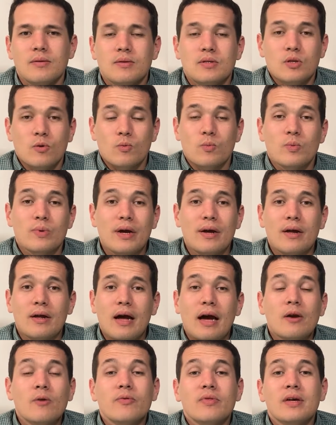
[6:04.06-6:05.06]
So
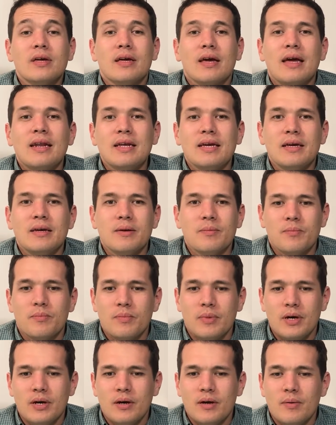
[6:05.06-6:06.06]
I don't think any
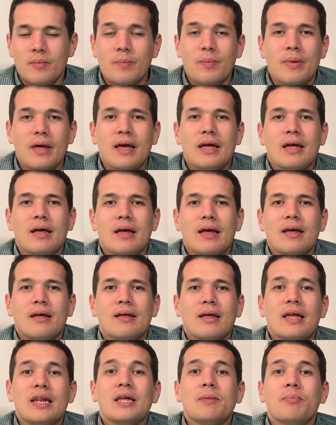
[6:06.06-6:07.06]

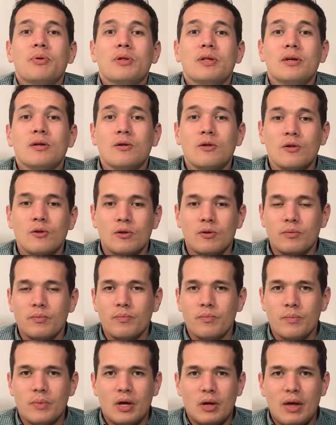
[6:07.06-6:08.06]

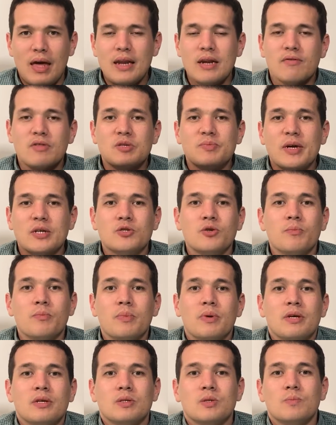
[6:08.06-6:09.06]
political end of the
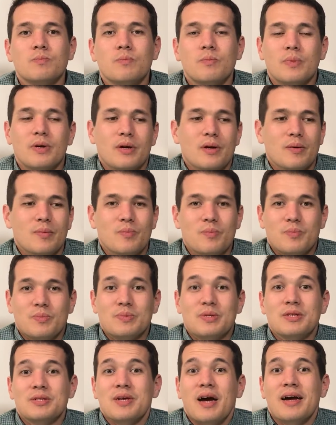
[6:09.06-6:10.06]
spectrum is
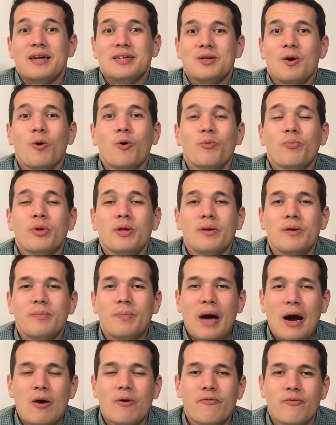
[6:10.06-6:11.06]
designed to hold
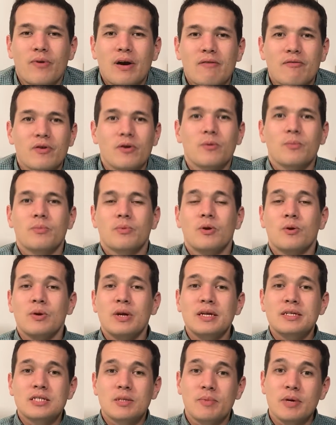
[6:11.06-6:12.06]
power forever. There
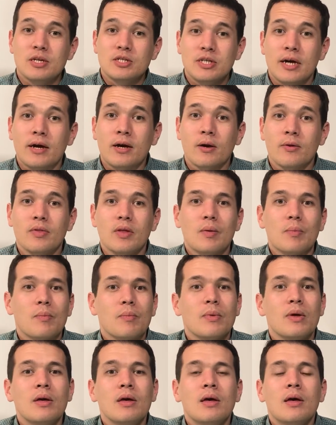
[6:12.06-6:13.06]
needs to be a check on them.
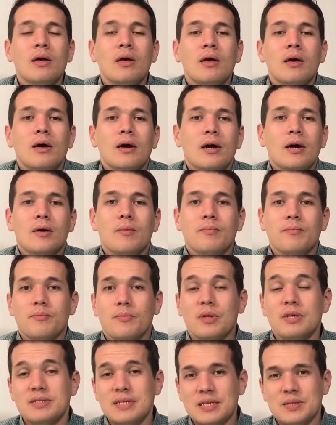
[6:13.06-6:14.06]

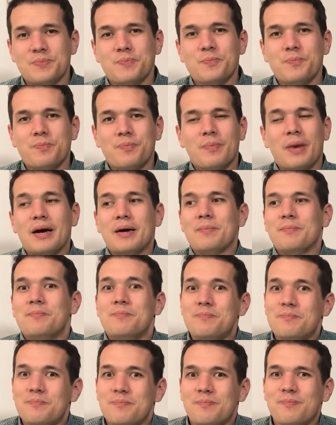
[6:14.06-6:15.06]
At least that's
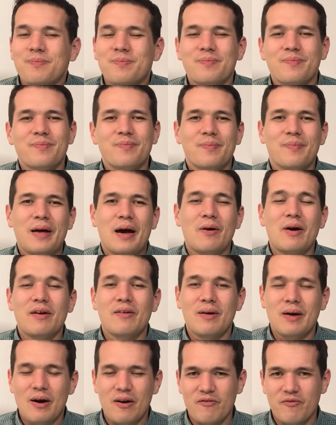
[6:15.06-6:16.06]
how
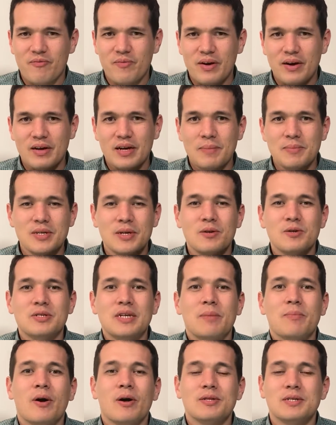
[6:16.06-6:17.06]
I've come to
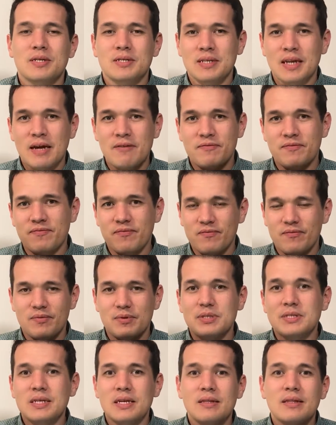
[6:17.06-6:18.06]
understand politics, and I've
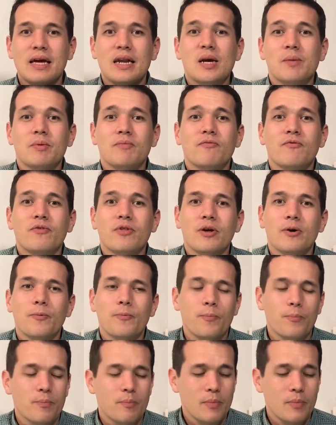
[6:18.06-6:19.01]
seen that ebb and flow.